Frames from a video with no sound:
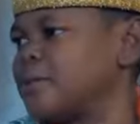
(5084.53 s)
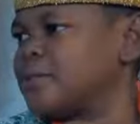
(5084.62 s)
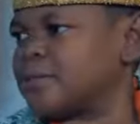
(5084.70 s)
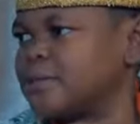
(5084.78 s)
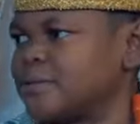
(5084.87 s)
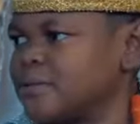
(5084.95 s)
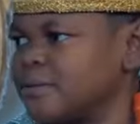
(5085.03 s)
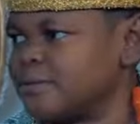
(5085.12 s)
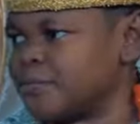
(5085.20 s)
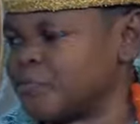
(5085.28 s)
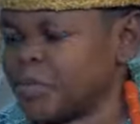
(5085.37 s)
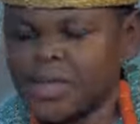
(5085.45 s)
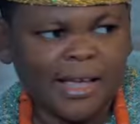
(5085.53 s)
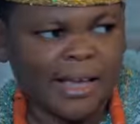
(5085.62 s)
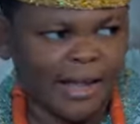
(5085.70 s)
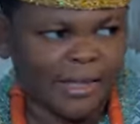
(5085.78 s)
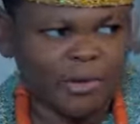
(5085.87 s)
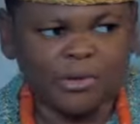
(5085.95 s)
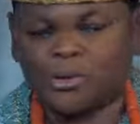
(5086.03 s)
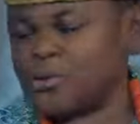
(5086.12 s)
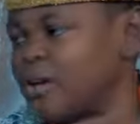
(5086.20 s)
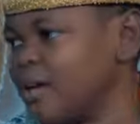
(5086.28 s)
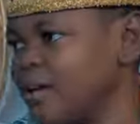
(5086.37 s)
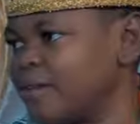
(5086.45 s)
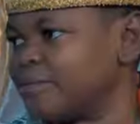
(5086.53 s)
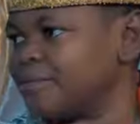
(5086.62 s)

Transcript: point. Can I talk to her?